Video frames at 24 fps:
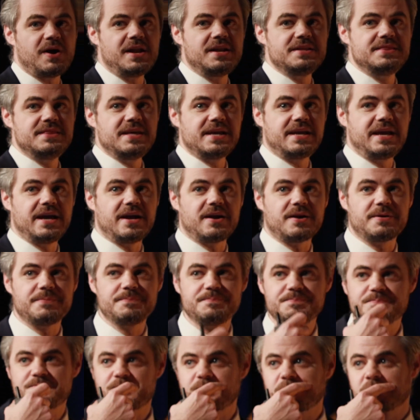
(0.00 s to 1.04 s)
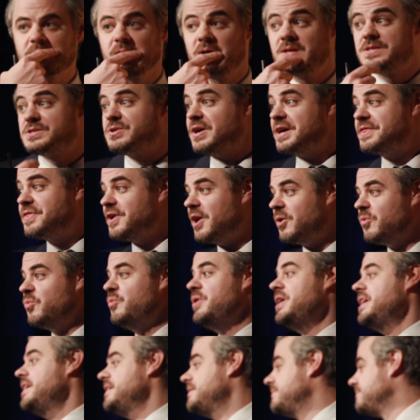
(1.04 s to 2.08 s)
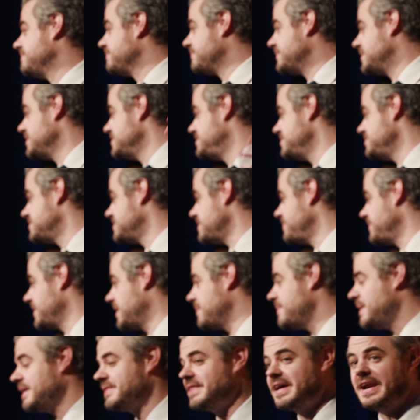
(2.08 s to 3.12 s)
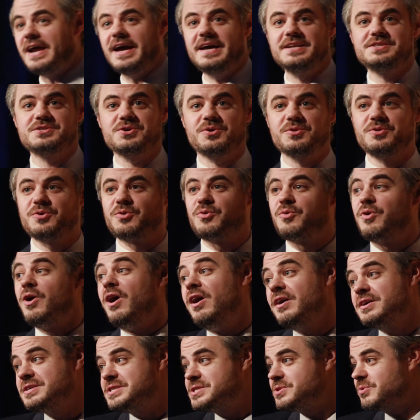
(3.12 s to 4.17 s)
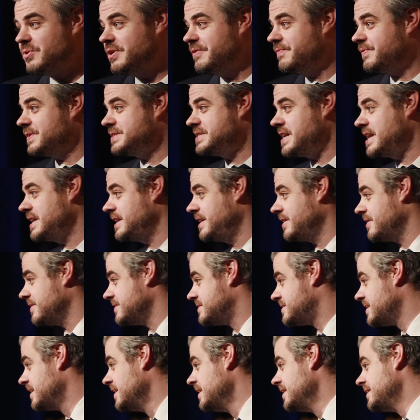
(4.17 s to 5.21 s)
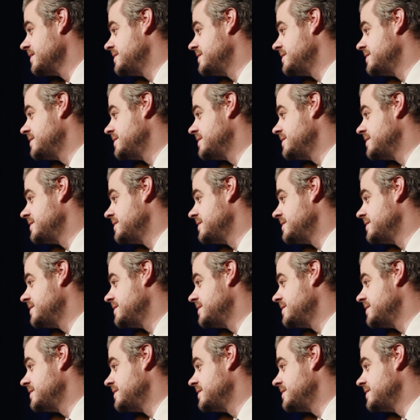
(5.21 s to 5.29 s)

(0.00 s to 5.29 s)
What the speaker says: Why didn't they care? So I thought we could do something about that. I had told the wrong story for 10 years.